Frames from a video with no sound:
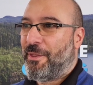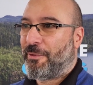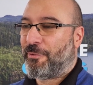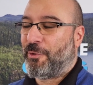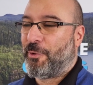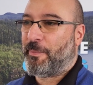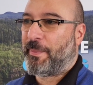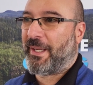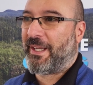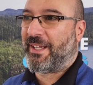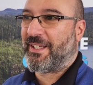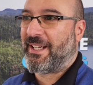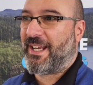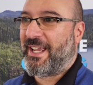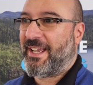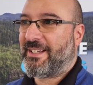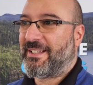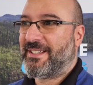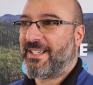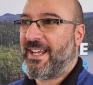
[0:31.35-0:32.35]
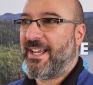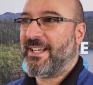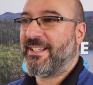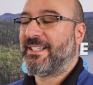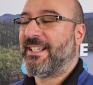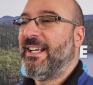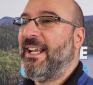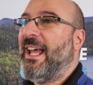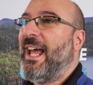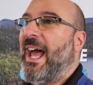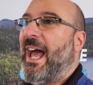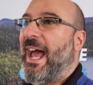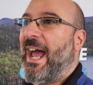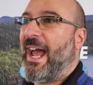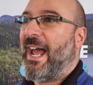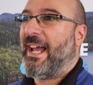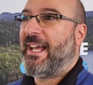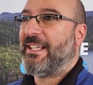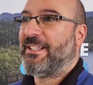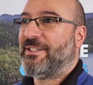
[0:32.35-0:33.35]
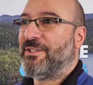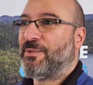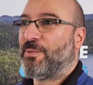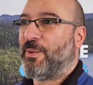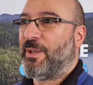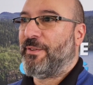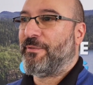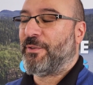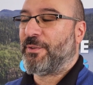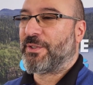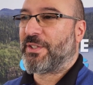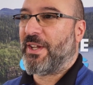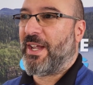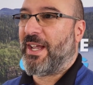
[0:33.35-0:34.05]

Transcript: through being an air cadet. And we've also